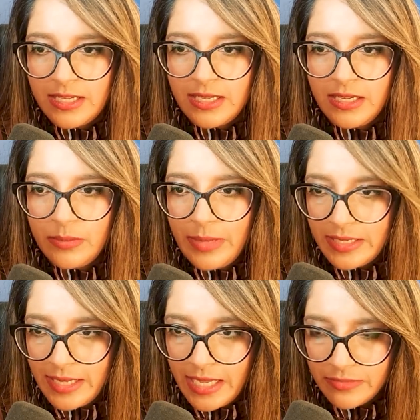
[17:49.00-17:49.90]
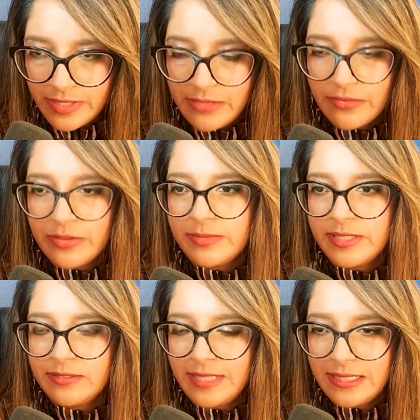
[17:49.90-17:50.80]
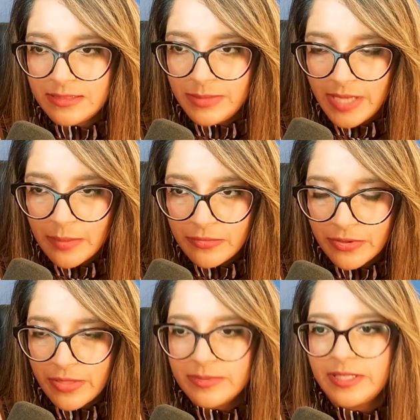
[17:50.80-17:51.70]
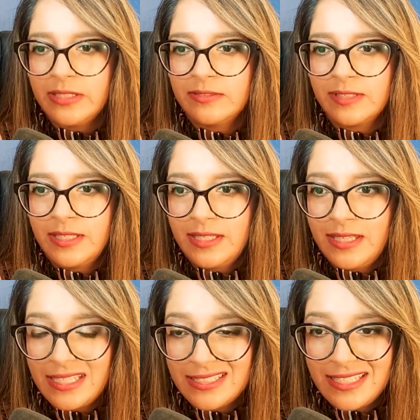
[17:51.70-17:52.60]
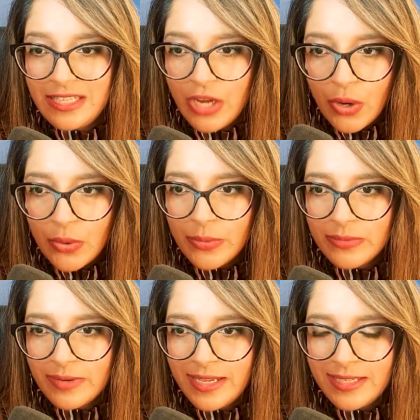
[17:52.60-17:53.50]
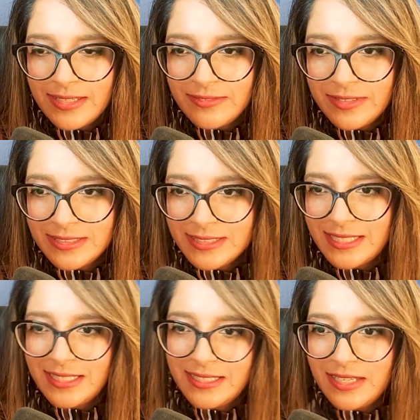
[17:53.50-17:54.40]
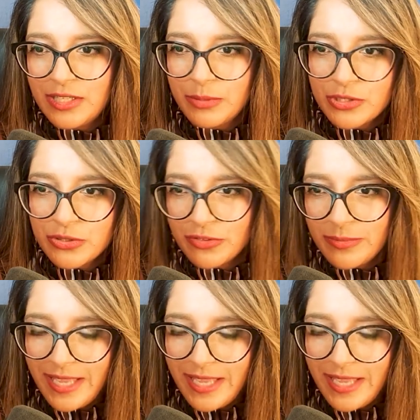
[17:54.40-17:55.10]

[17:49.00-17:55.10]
how to advocate for themselves, how to speak up for themselves, how to say no, right? And I feel like a commercial from the